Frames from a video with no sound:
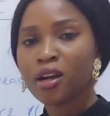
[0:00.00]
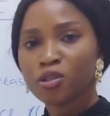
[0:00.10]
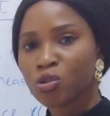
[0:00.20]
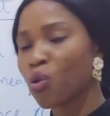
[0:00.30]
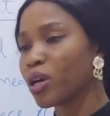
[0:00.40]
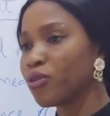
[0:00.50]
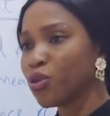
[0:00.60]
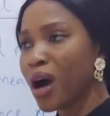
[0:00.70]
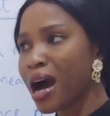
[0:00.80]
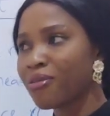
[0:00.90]
So if
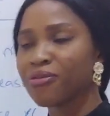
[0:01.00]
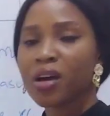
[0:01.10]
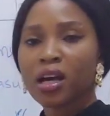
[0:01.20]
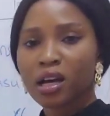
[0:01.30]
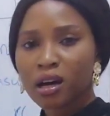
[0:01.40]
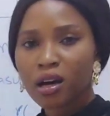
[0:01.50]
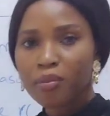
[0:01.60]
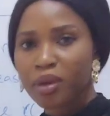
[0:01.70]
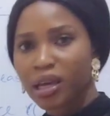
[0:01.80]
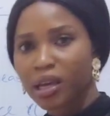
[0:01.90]
you have a
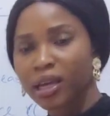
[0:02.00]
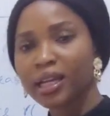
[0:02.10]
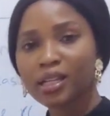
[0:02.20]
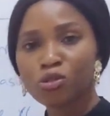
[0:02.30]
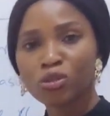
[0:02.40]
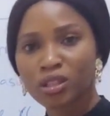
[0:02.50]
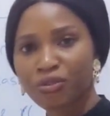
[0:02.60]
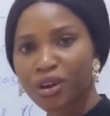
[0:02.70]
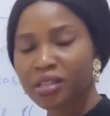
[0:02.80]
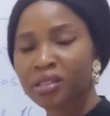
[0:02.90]
little
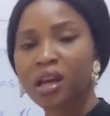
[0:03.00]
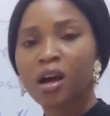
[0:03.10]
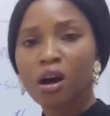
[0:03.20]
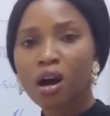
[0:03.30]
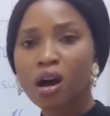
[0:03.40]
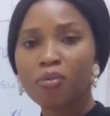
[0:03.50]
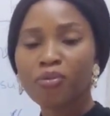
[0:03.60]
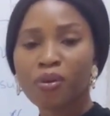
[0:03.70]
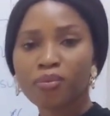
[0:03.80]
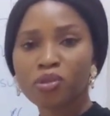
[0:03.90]
difference
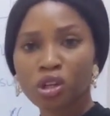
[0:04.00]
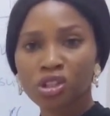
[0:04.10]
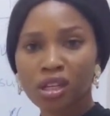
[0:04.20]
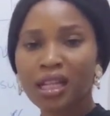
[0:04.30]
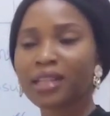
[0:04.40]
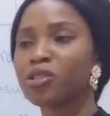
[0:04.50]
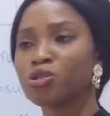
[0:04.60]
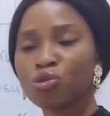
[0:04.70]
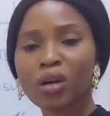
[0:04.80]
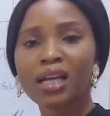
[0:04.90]
from such a client,
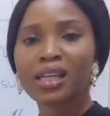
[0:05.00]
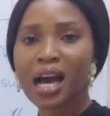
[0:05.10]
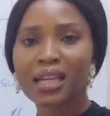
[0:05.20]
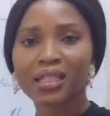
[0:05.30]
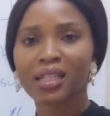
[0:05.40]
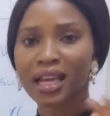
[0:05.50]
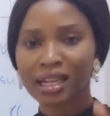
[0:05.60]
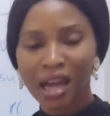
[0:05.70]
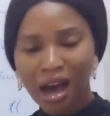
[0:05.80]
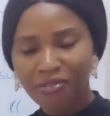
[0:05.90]
you can add like
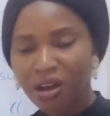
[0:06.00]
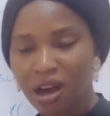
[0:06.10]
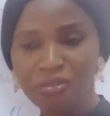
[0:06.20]
half